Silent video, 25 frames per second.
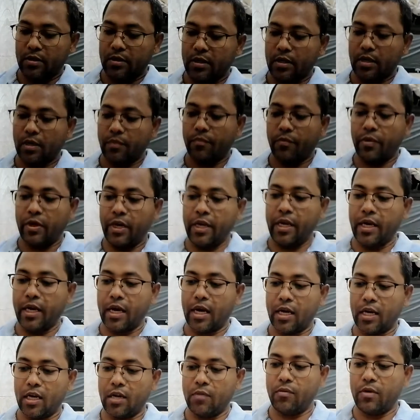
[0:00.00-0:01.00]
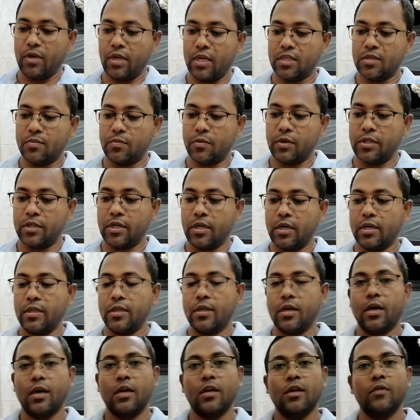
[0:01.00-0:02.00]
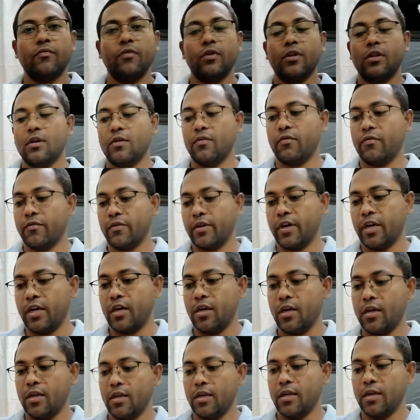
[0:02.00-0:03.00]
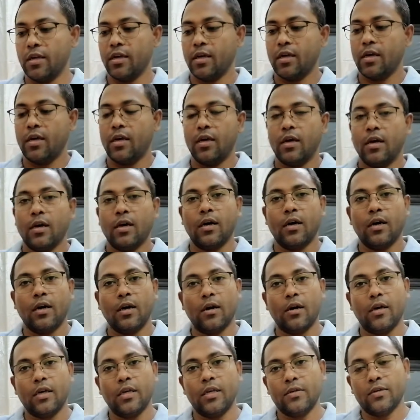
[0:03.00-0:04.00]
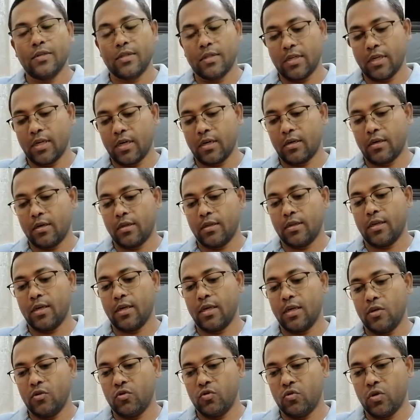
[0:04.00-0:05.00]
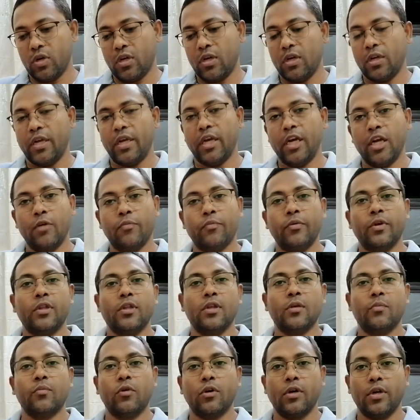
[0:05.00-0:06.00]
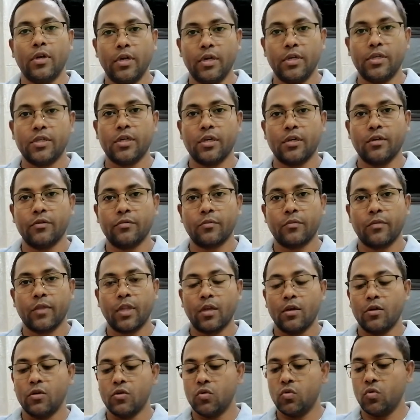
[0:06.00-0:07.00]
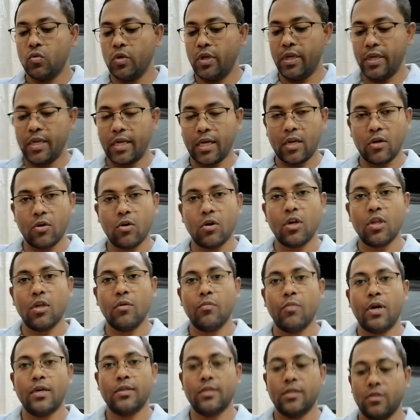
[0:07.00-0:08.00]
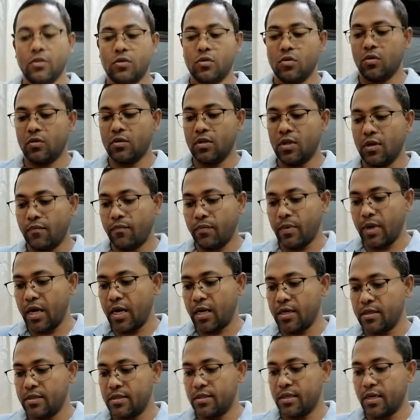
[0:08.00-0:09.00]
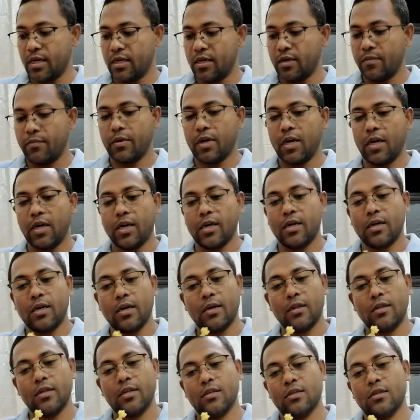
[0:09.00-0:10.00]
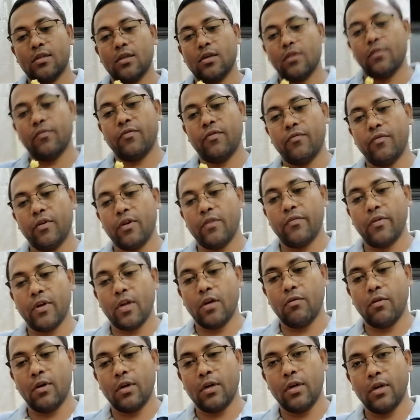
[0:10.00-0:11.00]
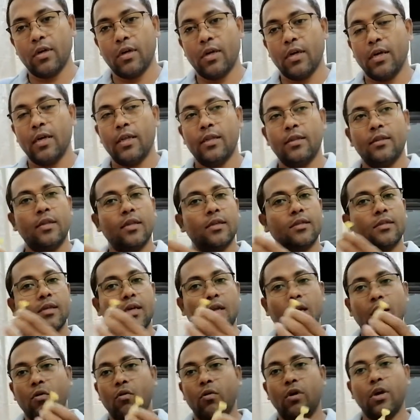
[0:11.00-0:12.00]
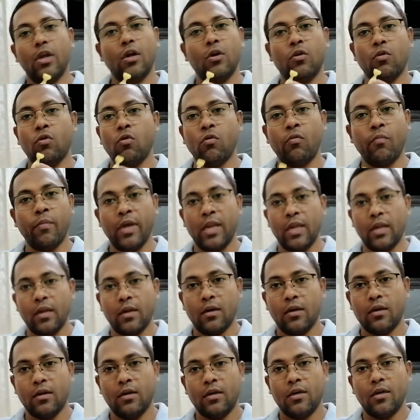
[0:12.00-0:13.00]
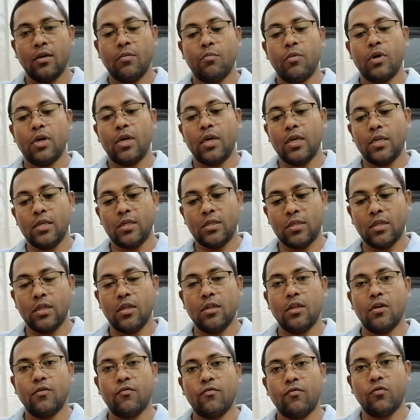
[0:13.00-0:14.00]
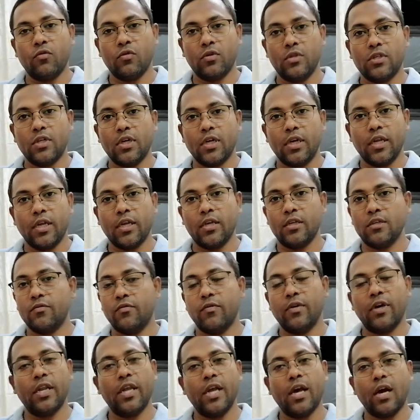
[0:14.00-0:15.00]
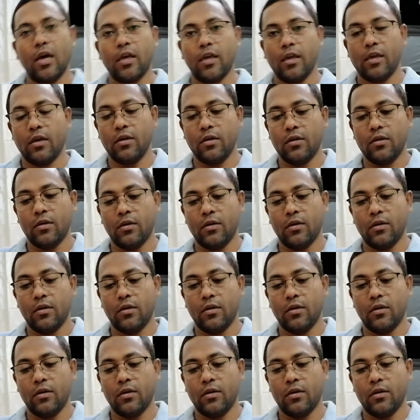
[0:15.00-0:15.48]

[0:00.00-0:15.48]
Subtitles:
the honeybee, especially the honeybee, the friendly insect, they usually help in the pollination. So you cannot imagine. So the plants, I have collected this female flower, the surrounding no male, but still the fruit setting is very high.